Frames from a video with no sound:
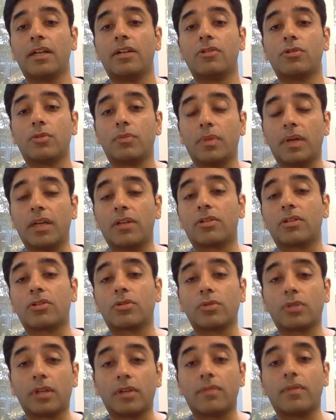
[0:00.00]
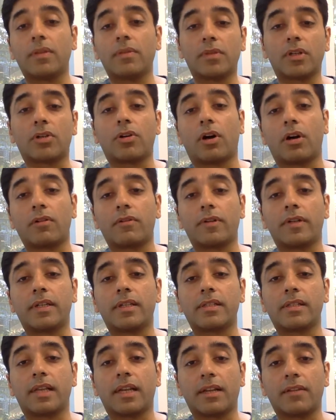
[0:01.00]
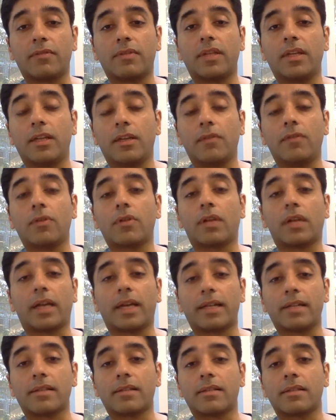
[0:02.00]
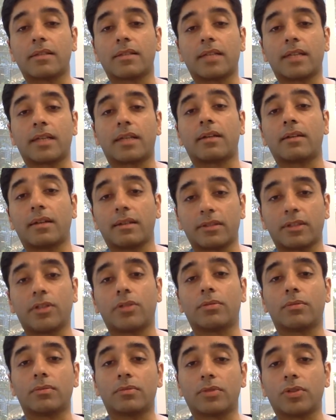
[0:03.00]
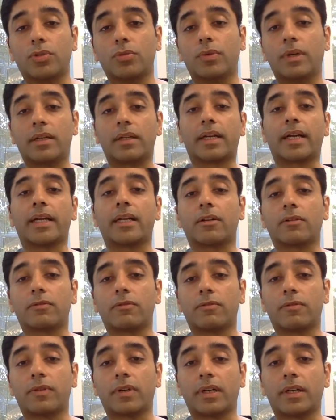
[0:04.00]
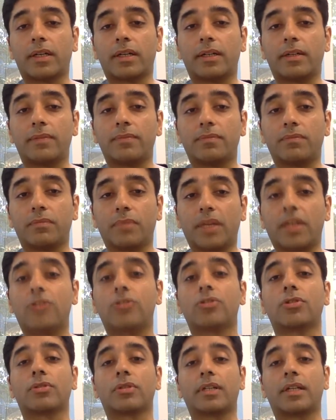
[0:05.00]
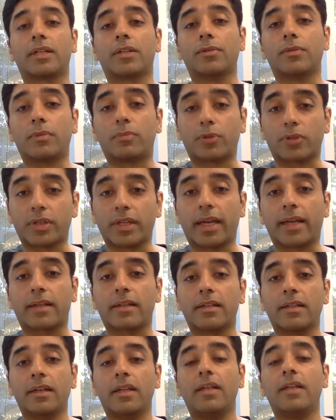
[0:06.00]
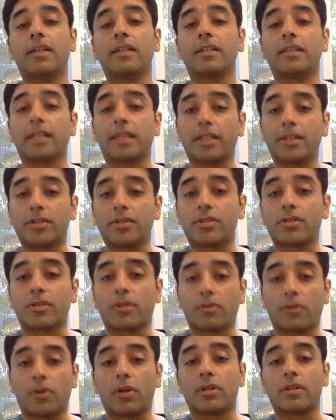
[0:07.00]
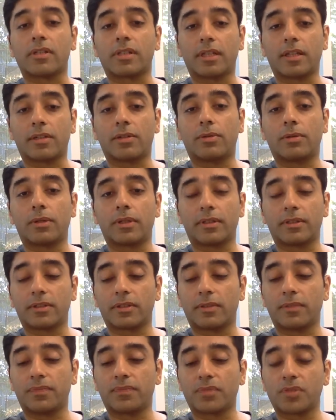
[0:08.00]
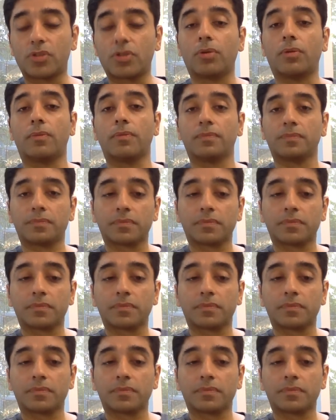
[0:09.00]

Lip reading: to give them the confidence that if they give you the license, you will kind of make sure that you will protect the interests of all the stakeholders. So